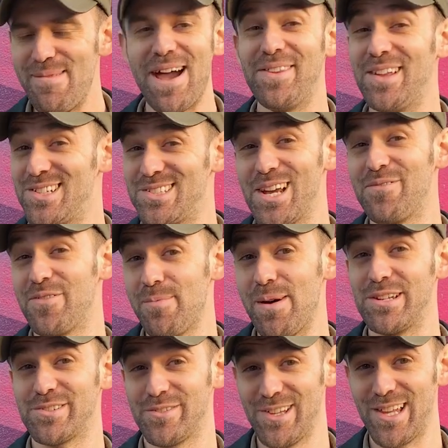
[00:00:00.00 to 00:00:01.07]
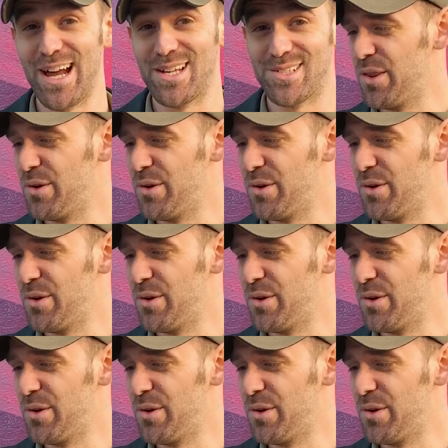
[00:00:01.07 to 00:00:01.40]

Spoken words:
man, they saved the best for last.